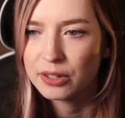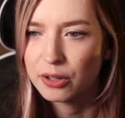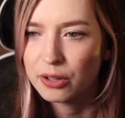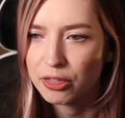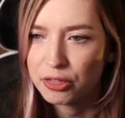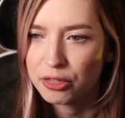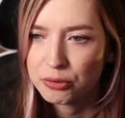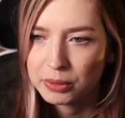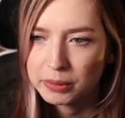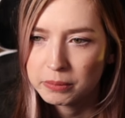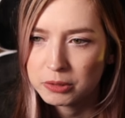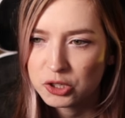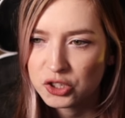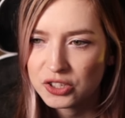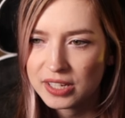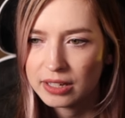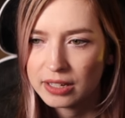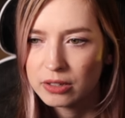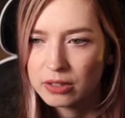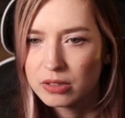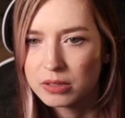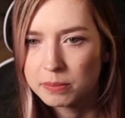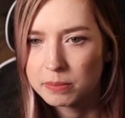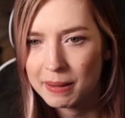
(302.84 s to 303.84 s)
3, which
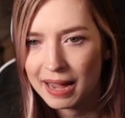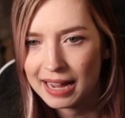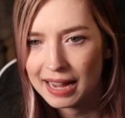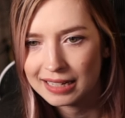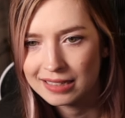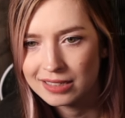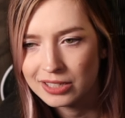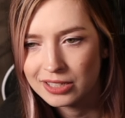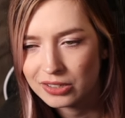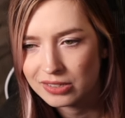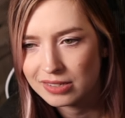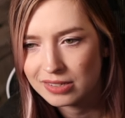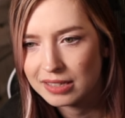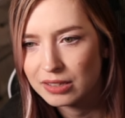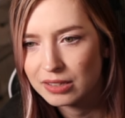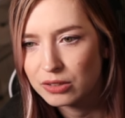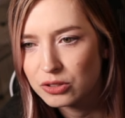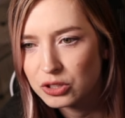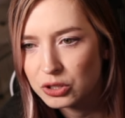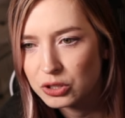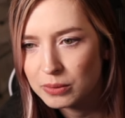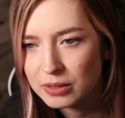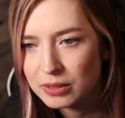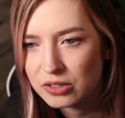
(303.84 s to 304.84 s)
cycles back into your skill
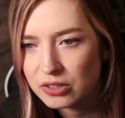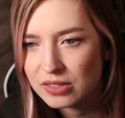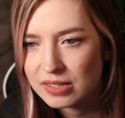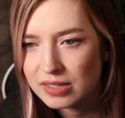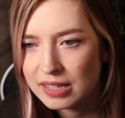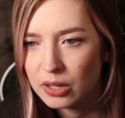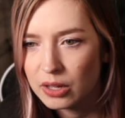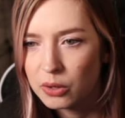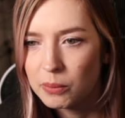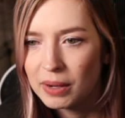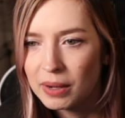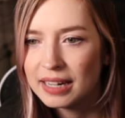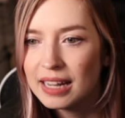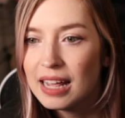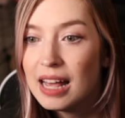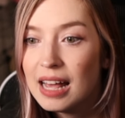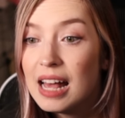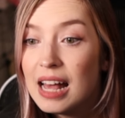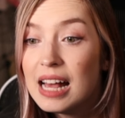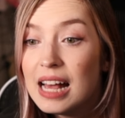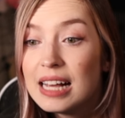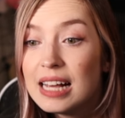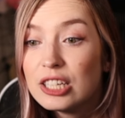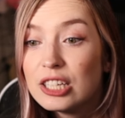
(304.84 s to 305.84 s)
2 and your skill 1.
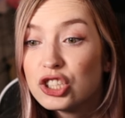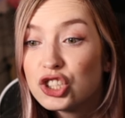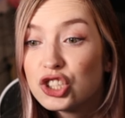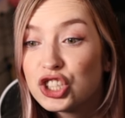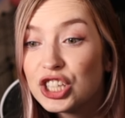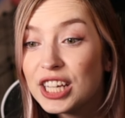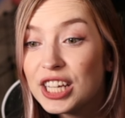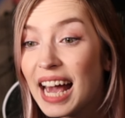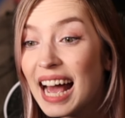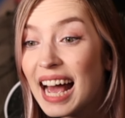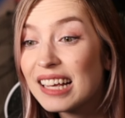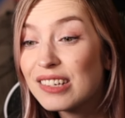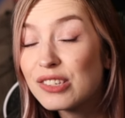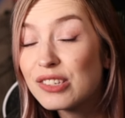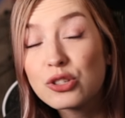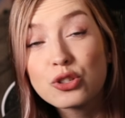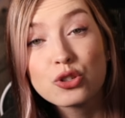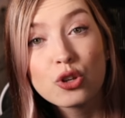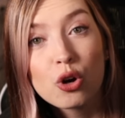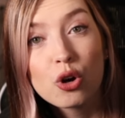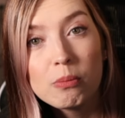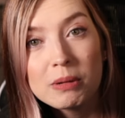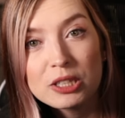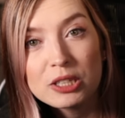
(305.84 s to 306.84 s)
She has
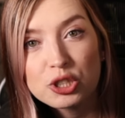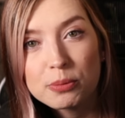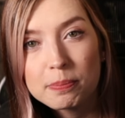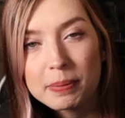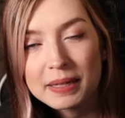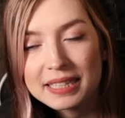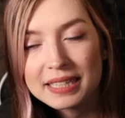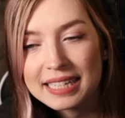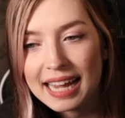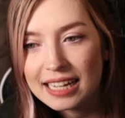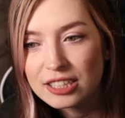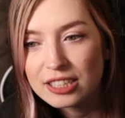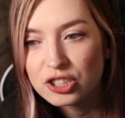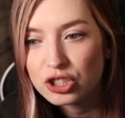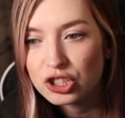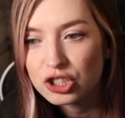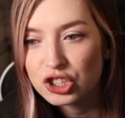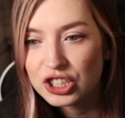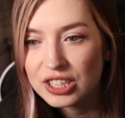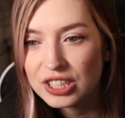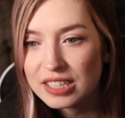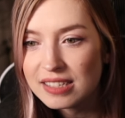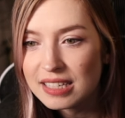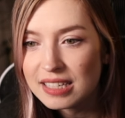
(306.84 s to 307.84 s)
so much potential.
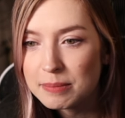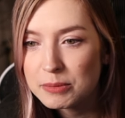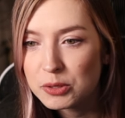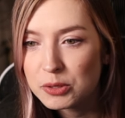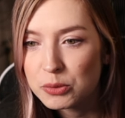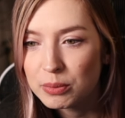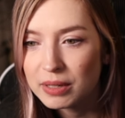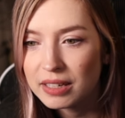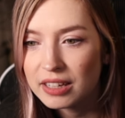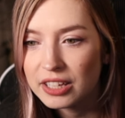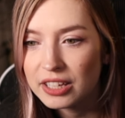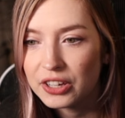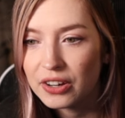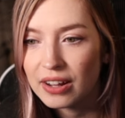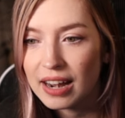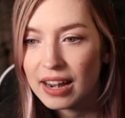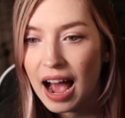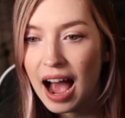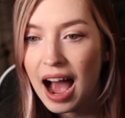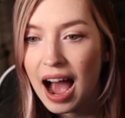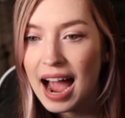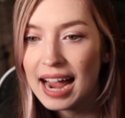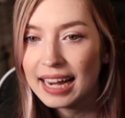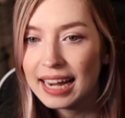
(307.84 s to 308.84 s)
She seems really good.
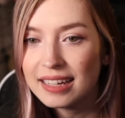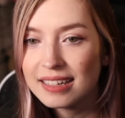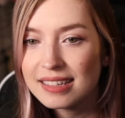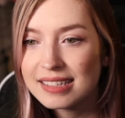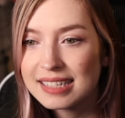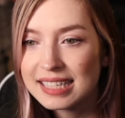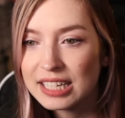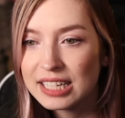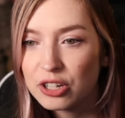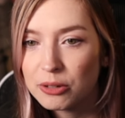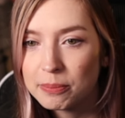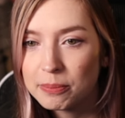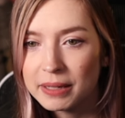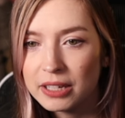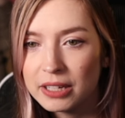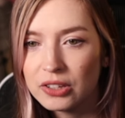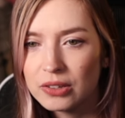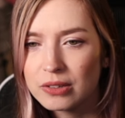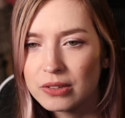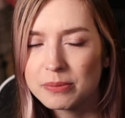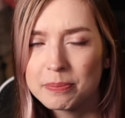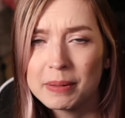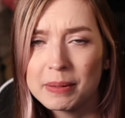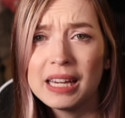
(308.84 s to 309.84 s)
I could see her being
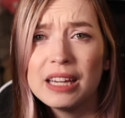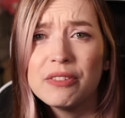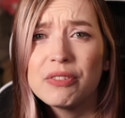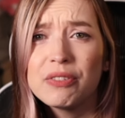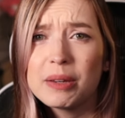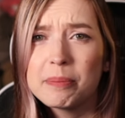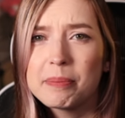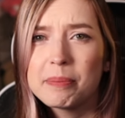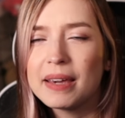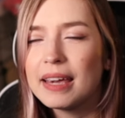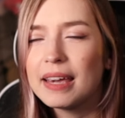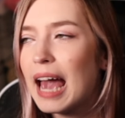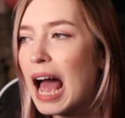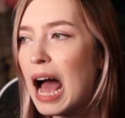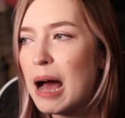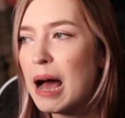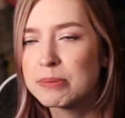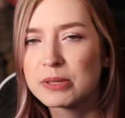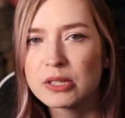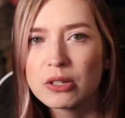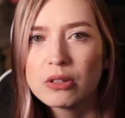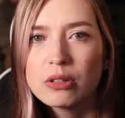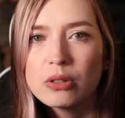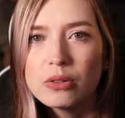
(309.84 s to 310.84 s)
used PvP,
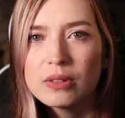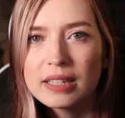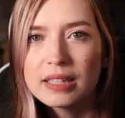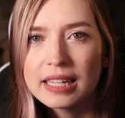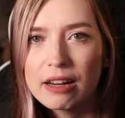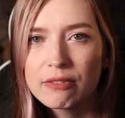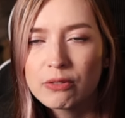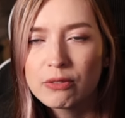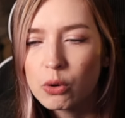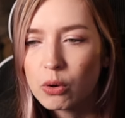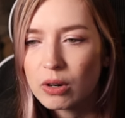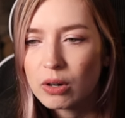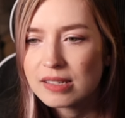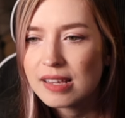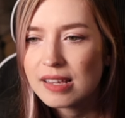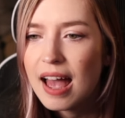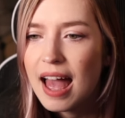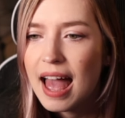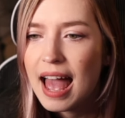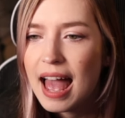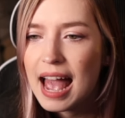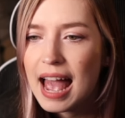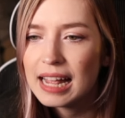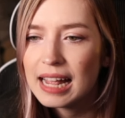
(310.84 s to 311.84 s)
absolutely, of course.
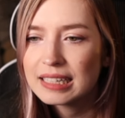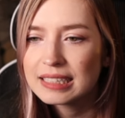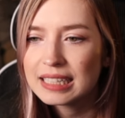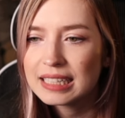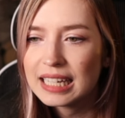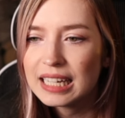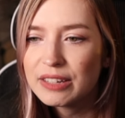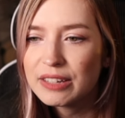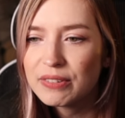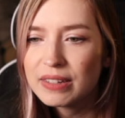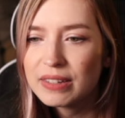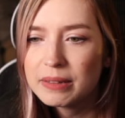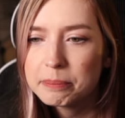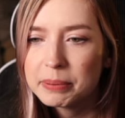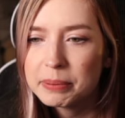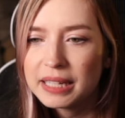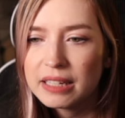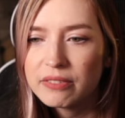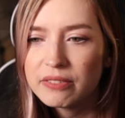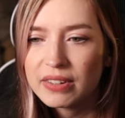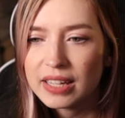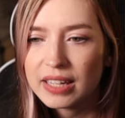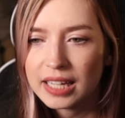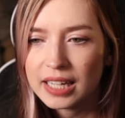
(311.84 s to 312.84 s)
And even
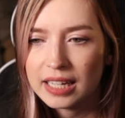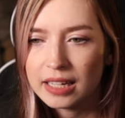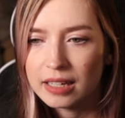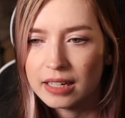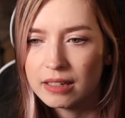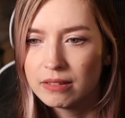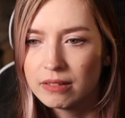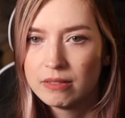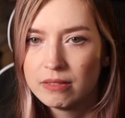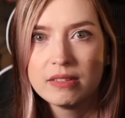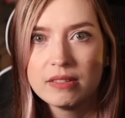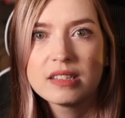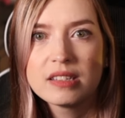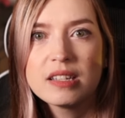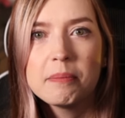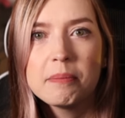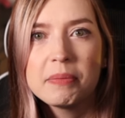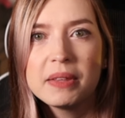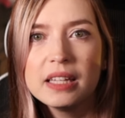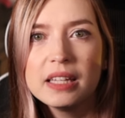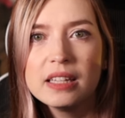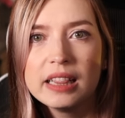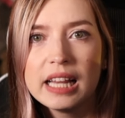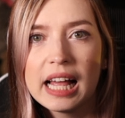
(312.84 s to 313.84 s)
PvE,
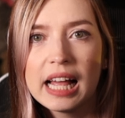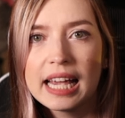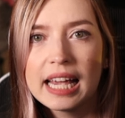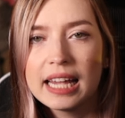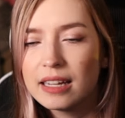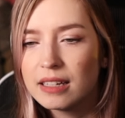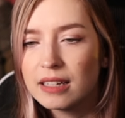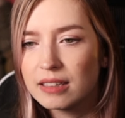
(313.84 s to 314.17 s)
something like,